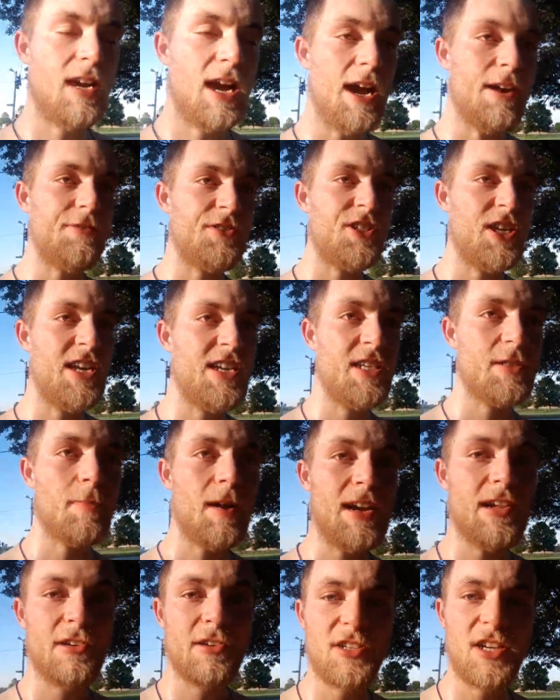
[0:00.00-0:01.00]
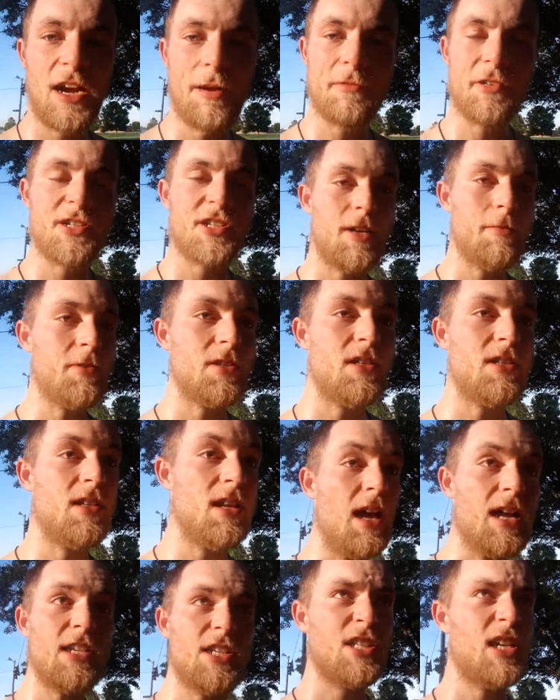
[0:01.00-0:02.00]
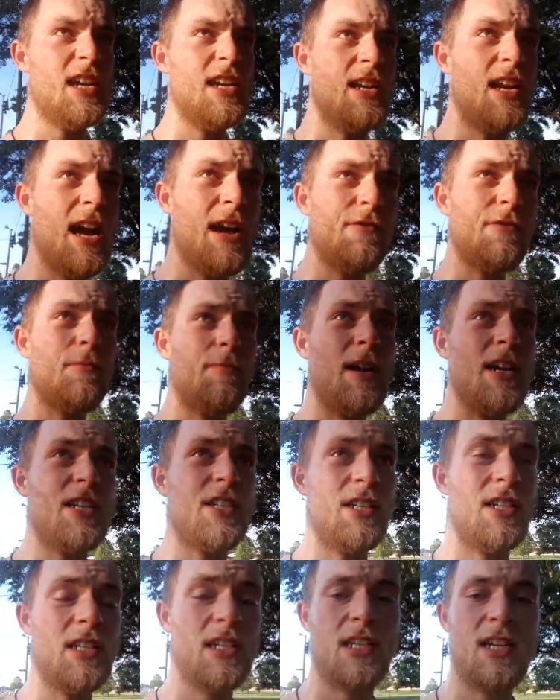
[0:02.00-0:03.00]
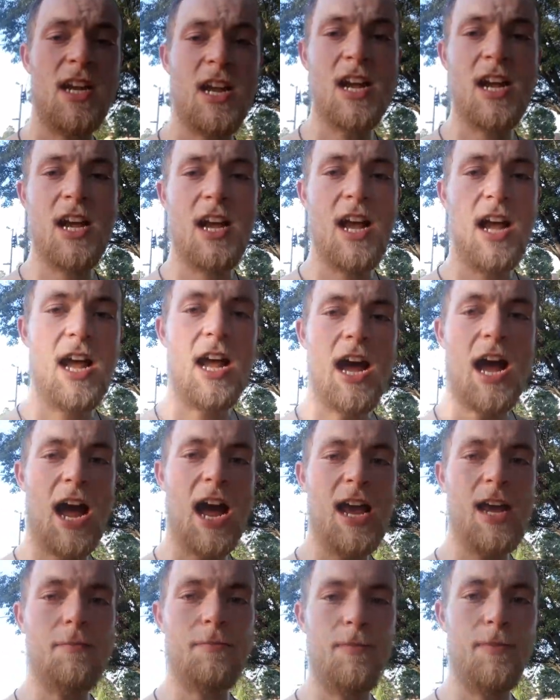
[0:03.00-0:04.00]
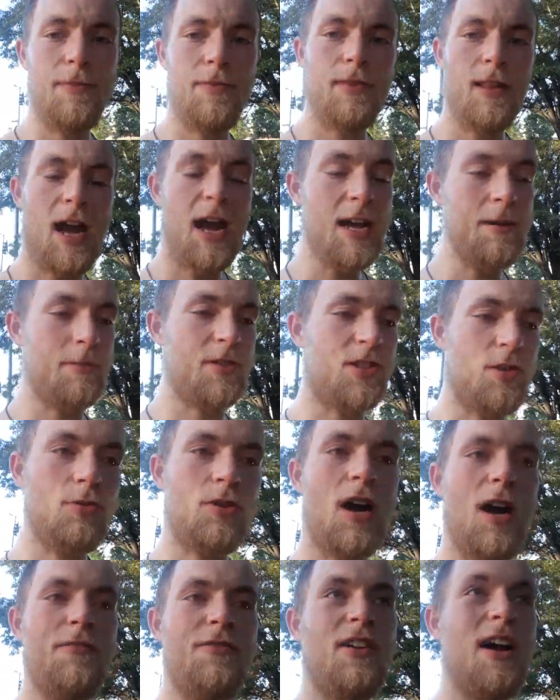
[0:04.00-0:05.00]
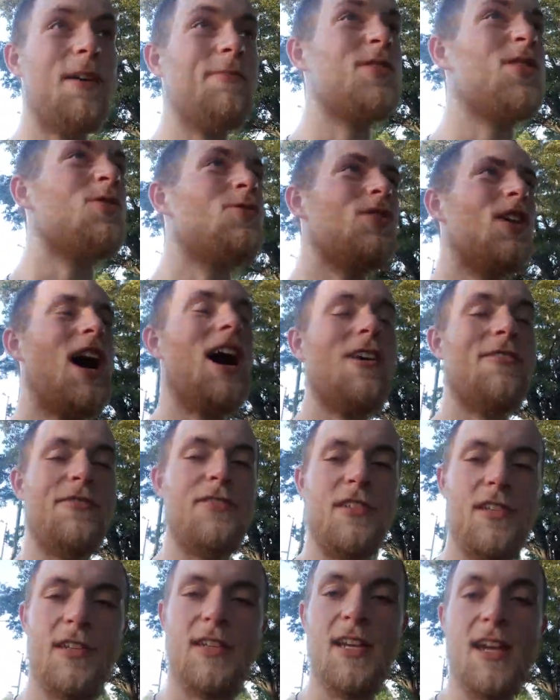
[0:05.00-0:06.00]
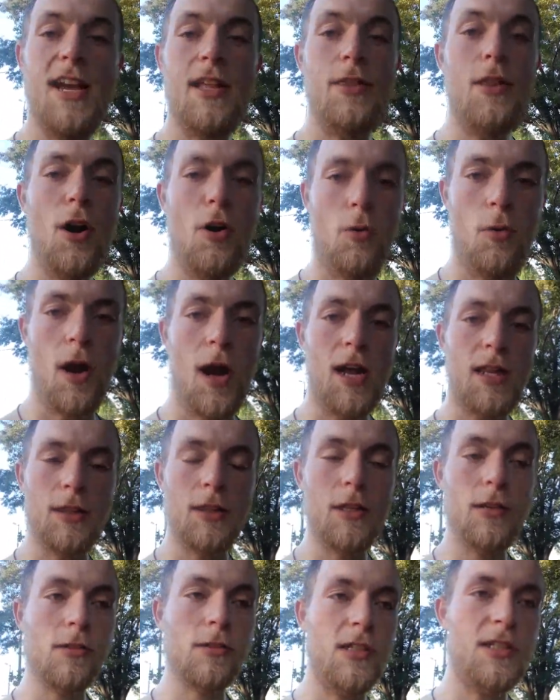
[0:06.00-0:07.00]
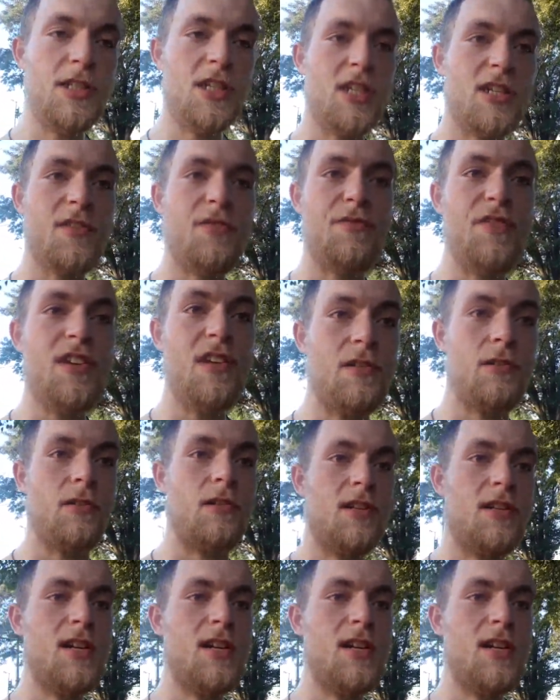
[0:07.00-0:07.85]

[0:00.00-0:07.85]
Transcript: I've changed my inner dominant assumptions. Not saying affirmations, I am I am so confident. I'm so confident. No, I literally just feel.